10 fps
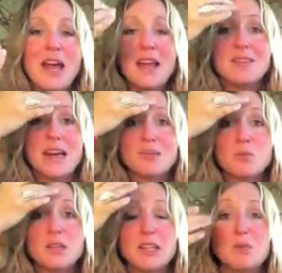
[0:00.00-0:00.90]
And that's
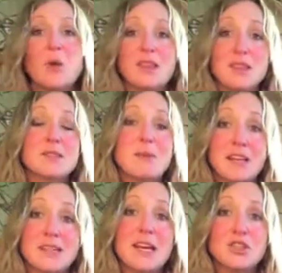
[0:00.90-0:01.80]
really what this
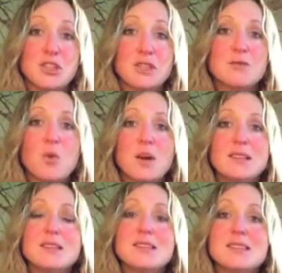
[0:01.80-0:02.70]
meditation is for.
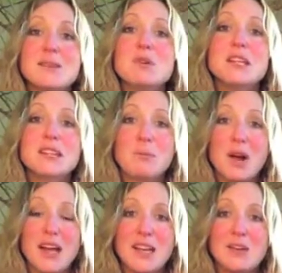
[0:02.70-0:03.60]
It's to stimulate the
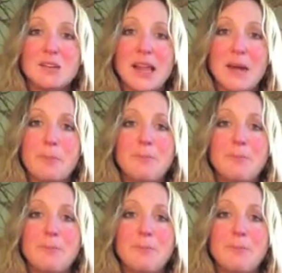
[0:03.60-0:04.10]
pineal gland.